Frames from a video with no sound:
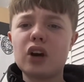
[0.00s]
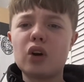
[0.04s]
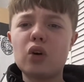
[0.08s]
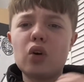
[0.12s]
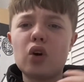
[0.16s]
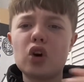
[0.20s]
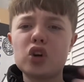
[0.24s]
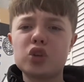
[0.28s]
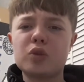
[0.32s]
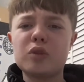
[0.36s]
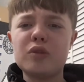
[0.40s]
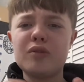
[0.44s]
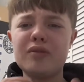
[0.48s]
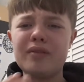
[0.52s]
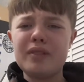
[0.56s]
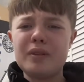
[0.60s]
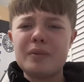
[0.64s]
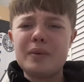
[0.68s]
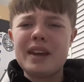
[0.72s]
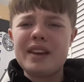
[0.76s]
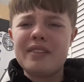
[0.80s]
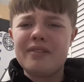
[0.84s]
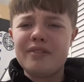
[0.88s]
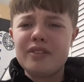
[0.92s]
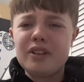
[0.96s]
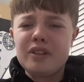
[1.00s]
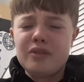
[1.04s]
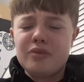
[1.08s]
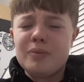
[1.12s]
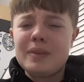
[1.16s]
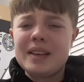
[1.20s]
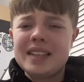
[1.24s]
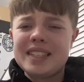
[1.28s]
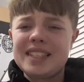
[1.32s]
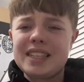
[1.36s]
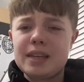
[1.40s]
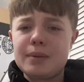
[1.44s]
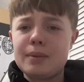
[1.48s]
Of course, we've
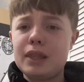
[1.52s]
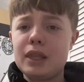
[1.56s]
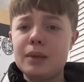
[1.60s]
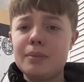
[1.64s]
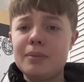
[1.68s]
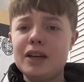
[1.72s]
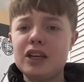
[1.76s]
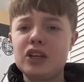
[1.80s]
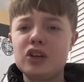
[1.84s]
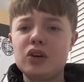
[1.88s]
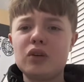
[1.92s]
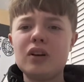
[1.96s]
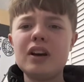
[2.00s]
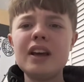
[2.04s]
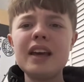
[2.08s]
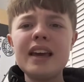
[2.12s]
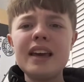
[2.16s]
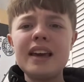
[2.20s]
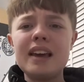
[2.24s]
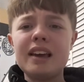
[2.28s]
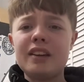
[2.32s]
missed him in the middle.